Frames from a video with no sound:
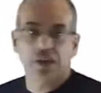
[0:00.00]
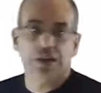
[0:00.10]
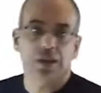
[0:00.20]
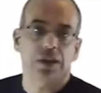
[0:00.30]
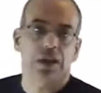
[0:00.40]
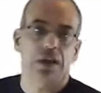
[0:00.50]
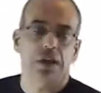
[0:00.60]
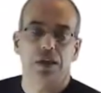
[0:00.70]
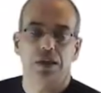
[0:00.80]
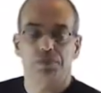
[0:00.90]
the
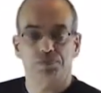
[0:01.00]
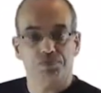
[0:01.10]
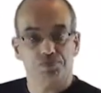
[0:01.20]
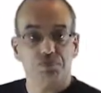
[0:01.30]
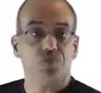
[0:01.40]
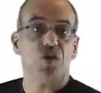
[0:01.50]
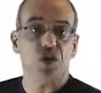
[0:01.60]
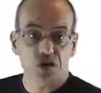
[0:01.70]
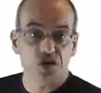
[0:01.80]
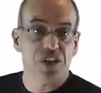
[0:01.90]
um,
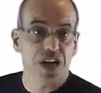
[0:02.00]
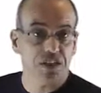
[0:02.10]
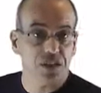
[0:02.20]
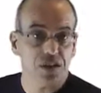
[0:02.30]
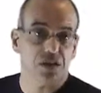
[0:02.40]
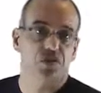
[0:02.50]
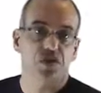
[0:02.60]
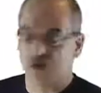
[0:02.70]
conductance of the